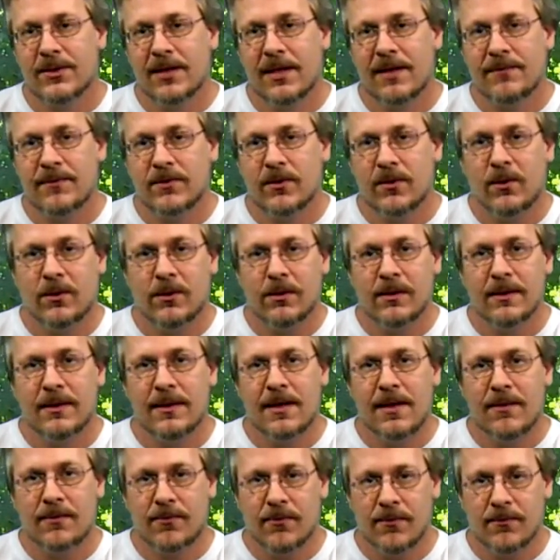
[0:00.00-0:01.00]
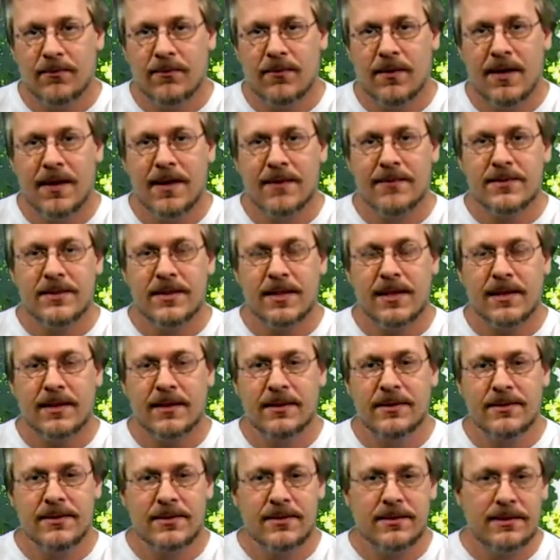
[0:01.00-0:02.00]
You have to hold it down for five
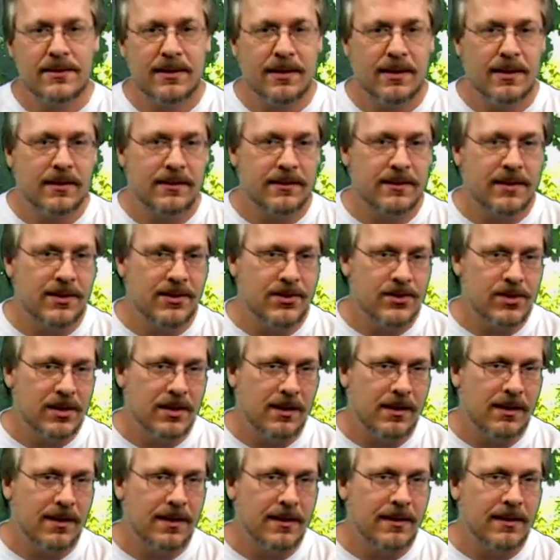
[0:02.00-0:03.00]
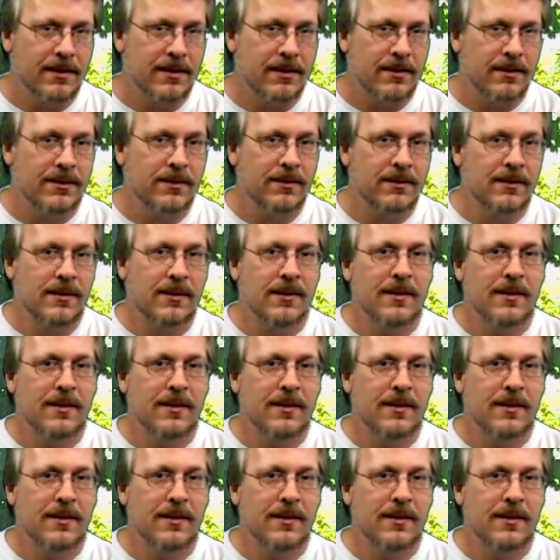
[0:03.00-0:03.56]
seconds until it tells you to let go.